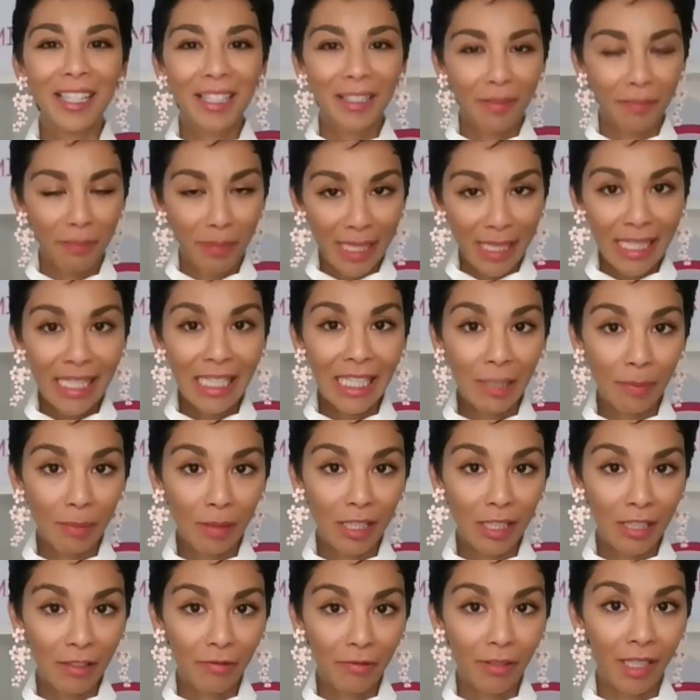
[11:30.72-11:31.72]
business,
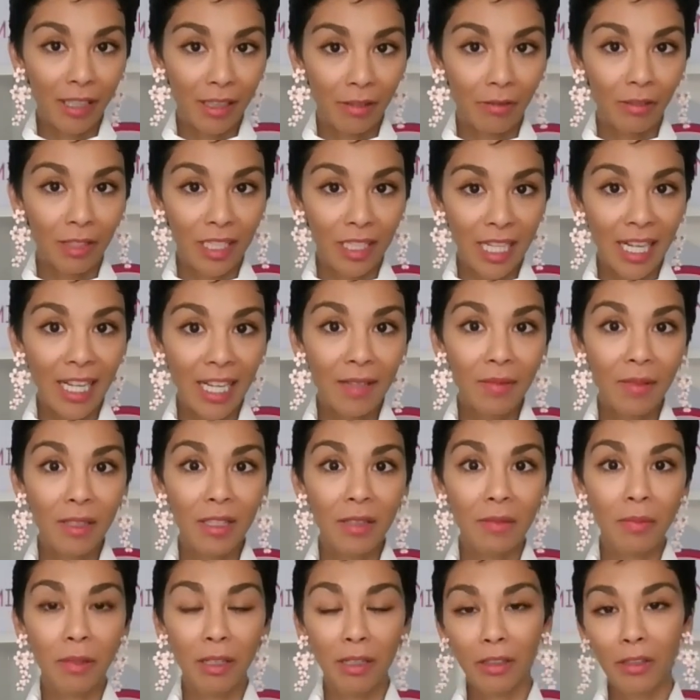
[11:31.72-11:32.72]
specifically with
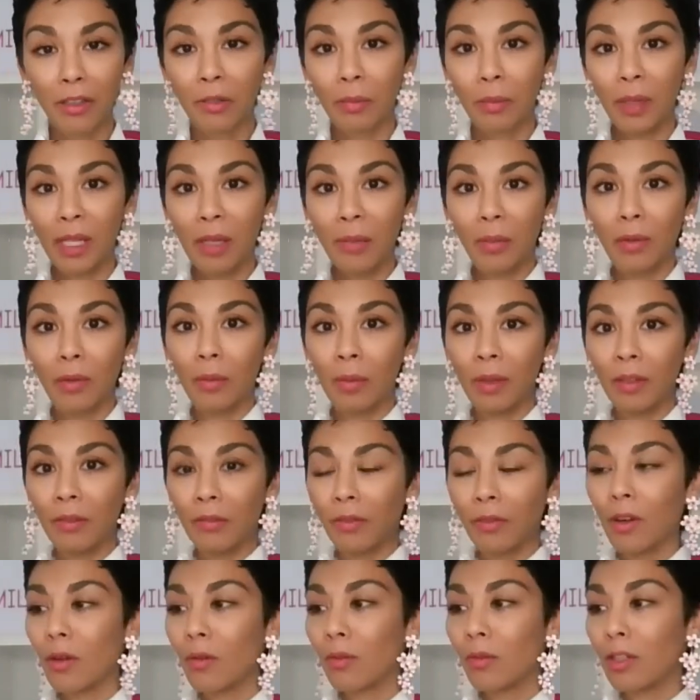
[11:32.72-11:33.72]
diamonds, because people
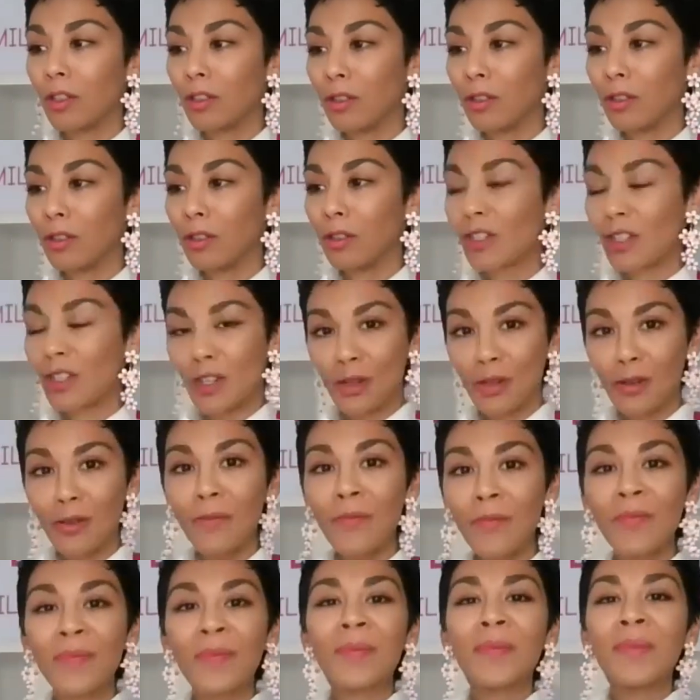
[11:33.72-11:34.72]
before we used
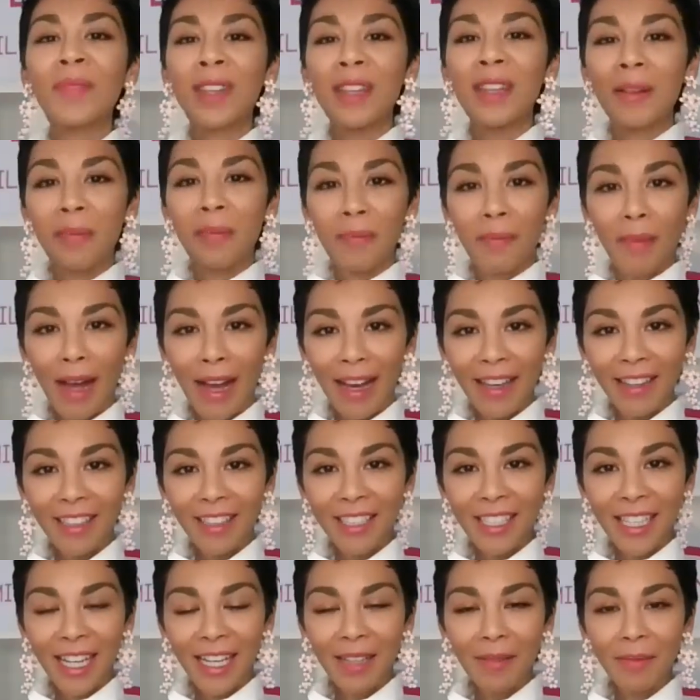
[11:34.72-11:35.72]
to buy
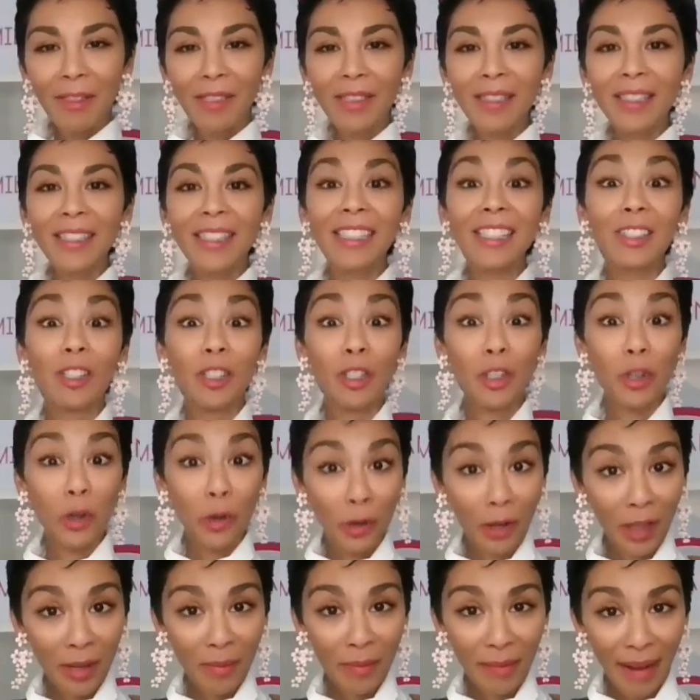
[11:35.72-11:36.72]
the diamonds,
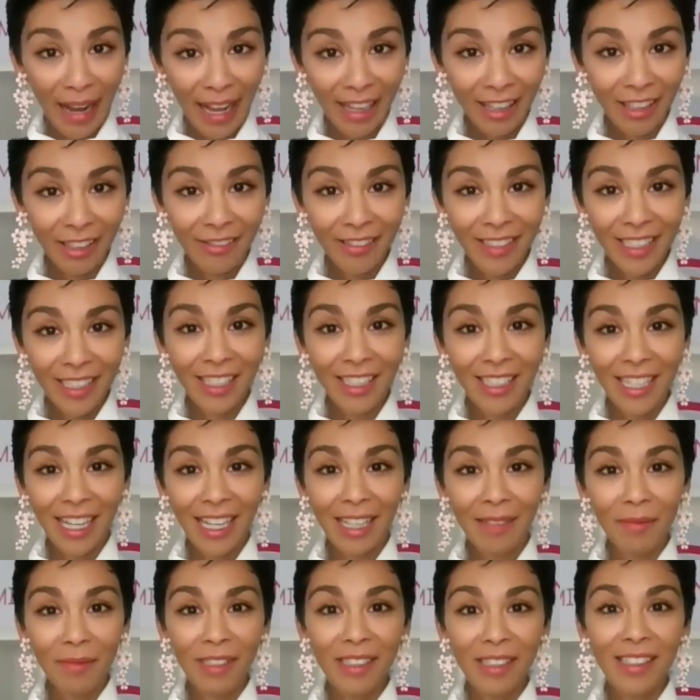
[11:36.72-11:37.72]
store the value in the
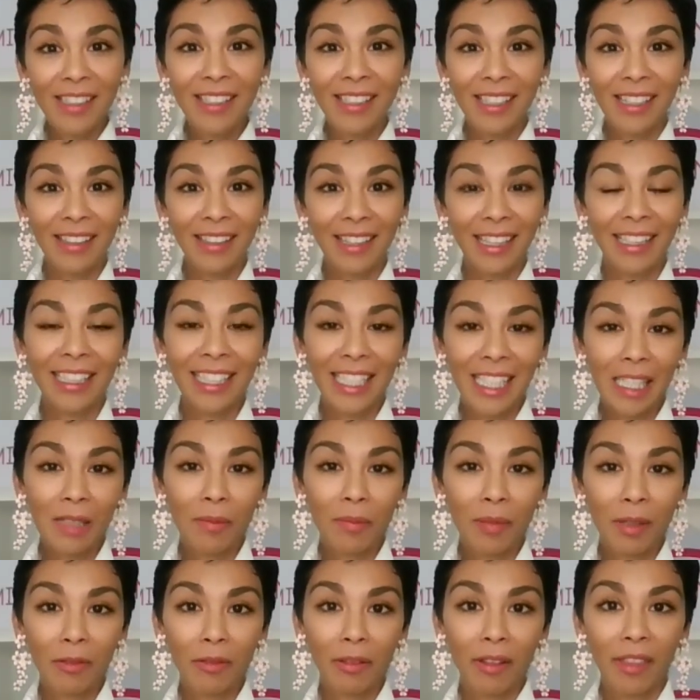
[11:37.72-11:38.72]
diamonds, and then
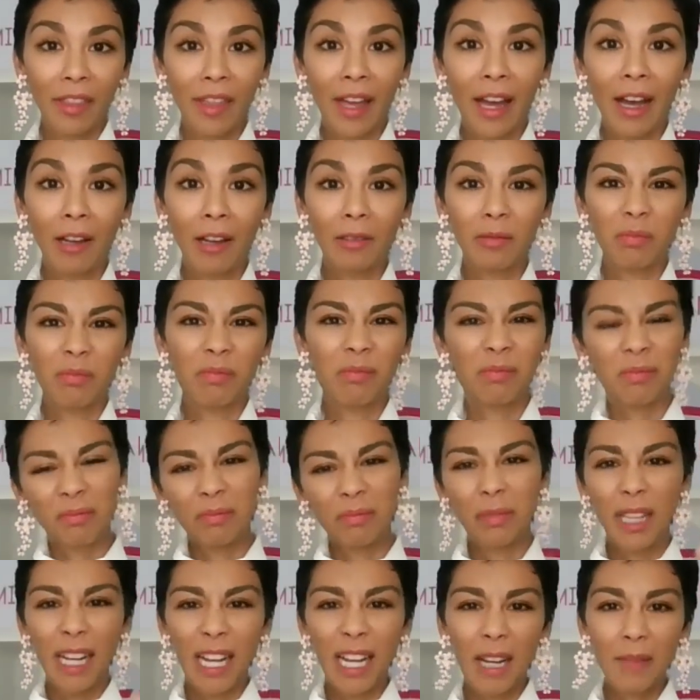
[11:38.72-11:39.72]
keep it without
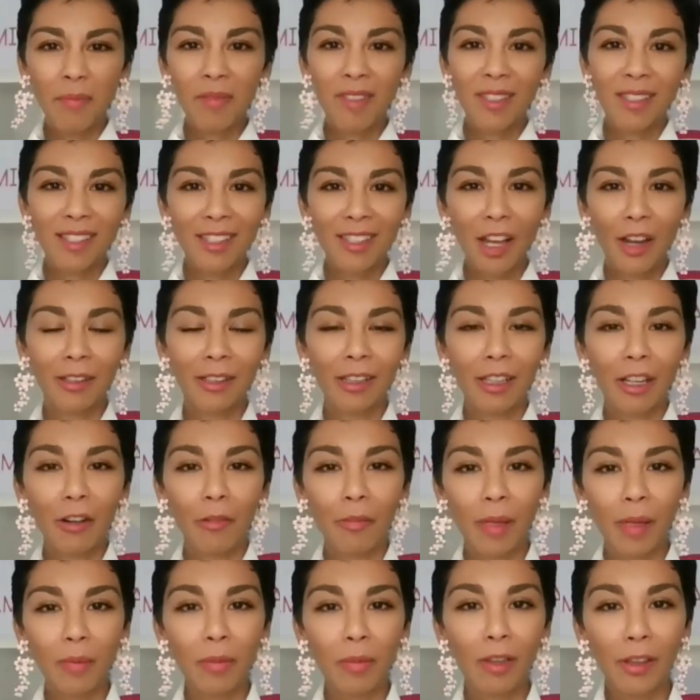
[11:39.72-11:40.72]
perhaps not a lot
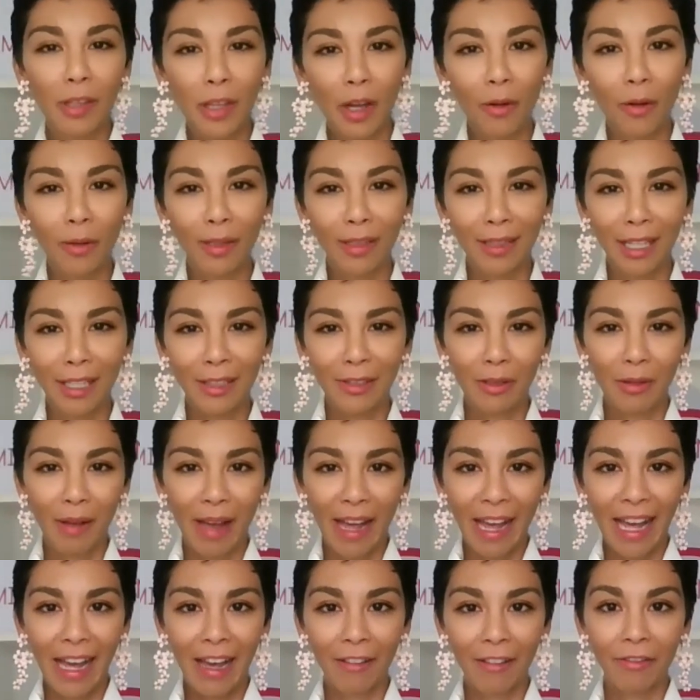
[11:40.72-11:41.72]
of people knowing that you
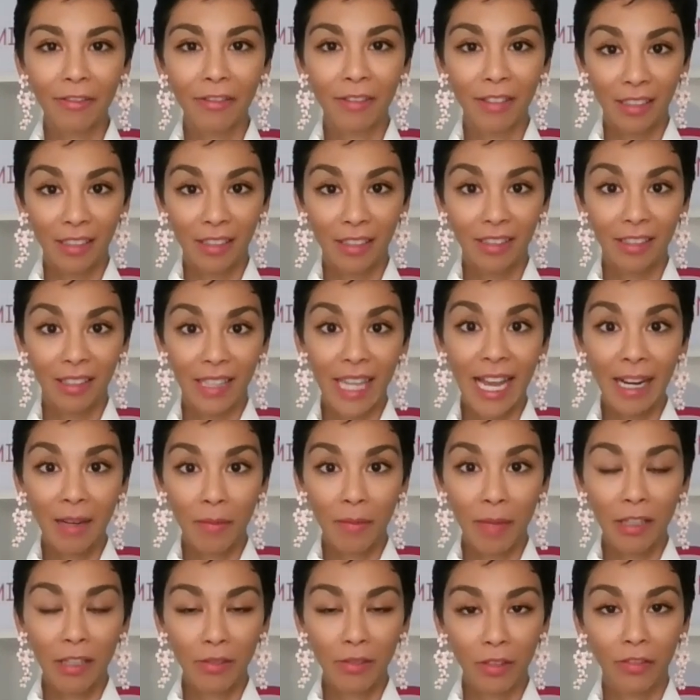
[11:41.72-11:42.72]
have that
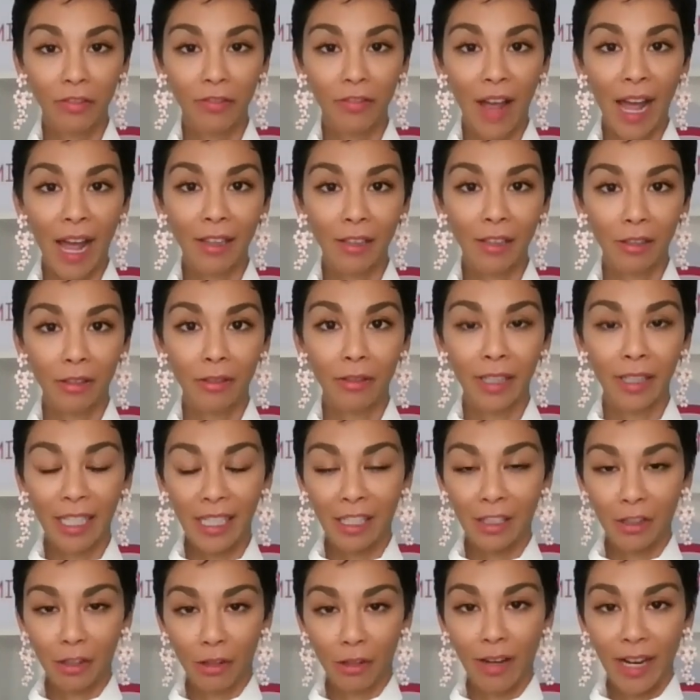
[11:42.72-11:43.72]
amount of value
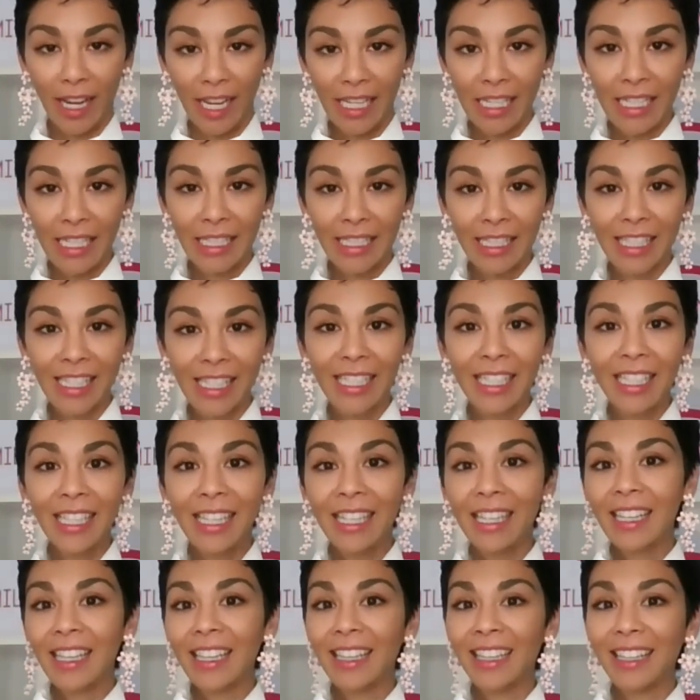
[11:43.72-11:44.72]
in your hand.
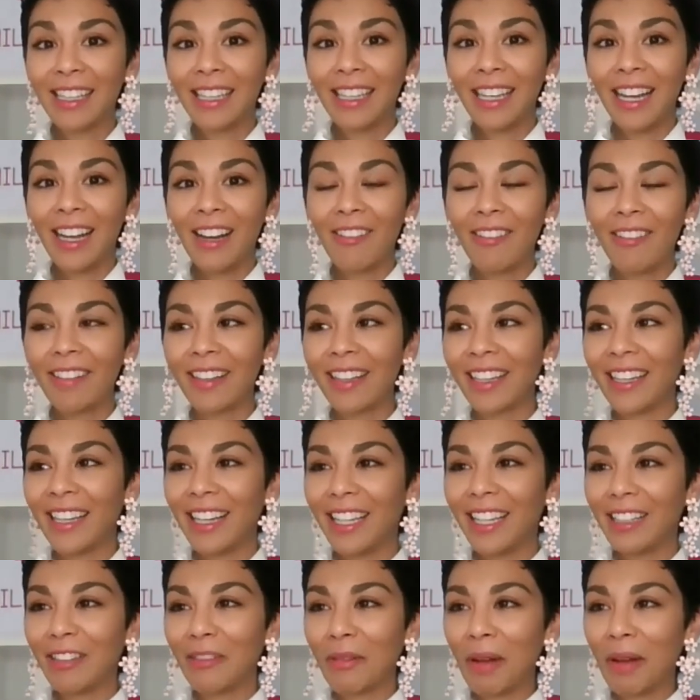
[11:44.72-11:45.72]
And now it
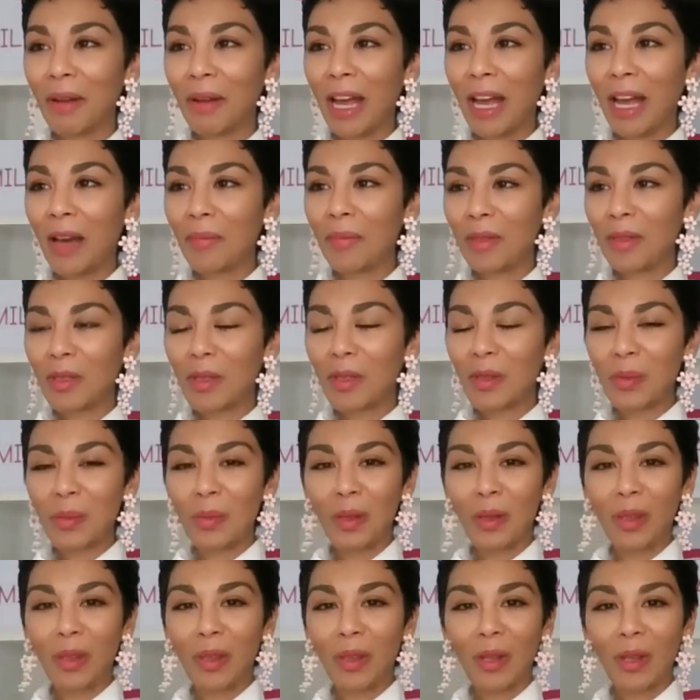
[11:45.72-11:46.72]
kind of happens with
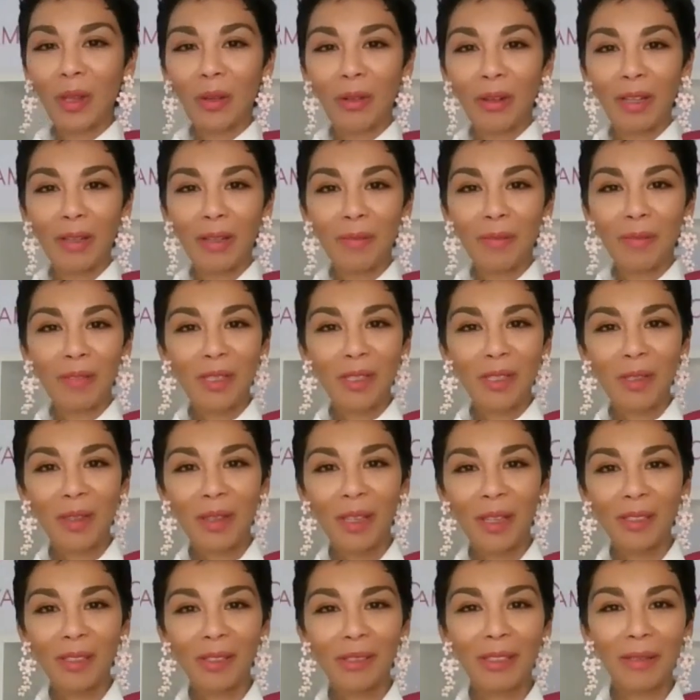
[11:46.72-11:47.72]
crypto that you can
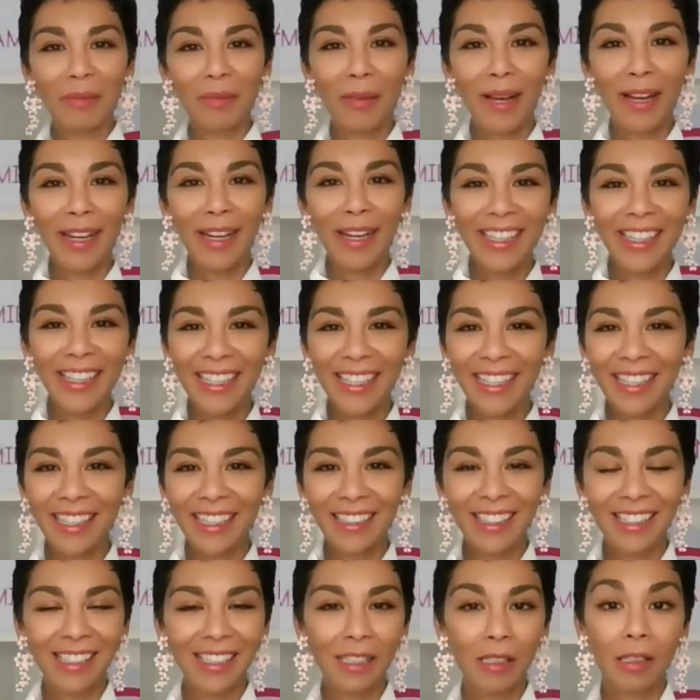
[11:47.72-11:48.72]
buy it. And
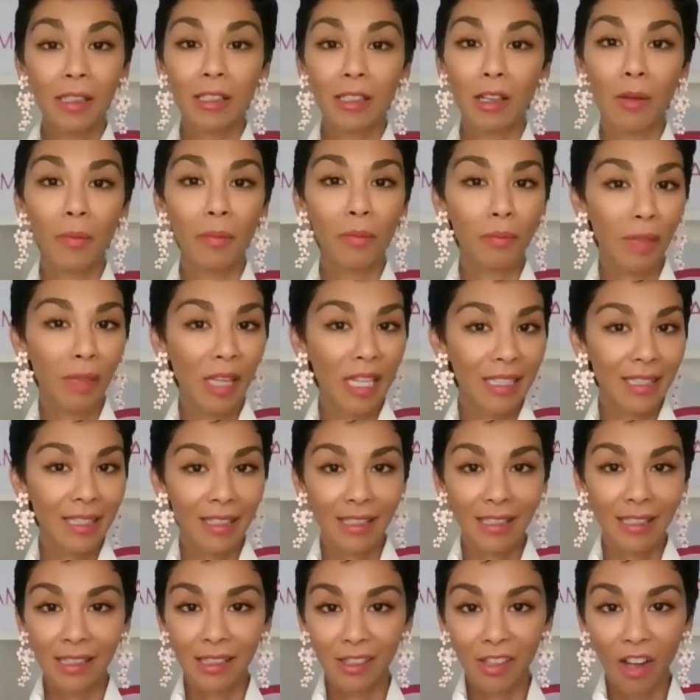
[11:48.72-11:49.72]
since in some places
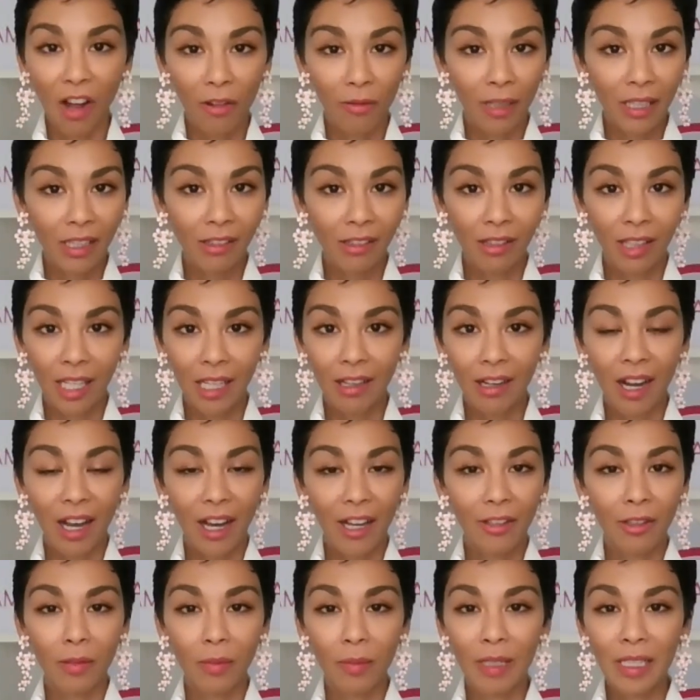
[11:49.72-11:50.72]
it's not regulated
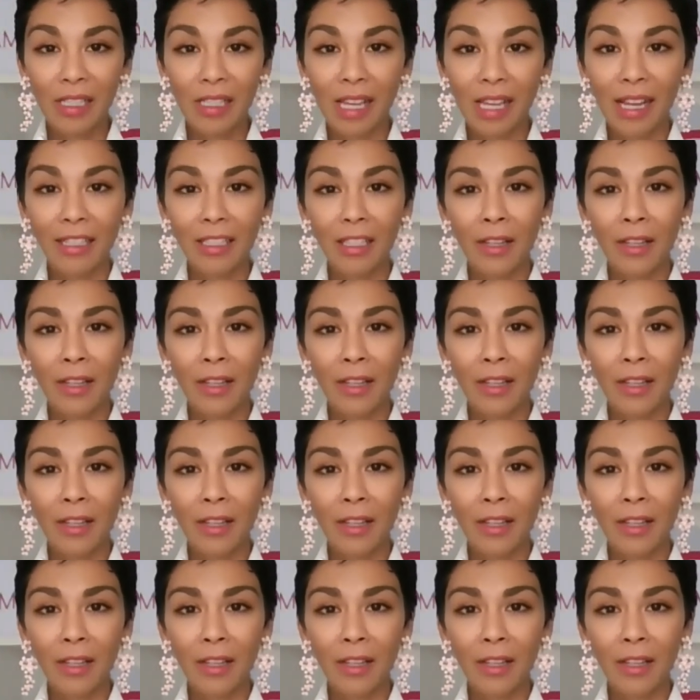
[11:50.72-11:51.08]
100%.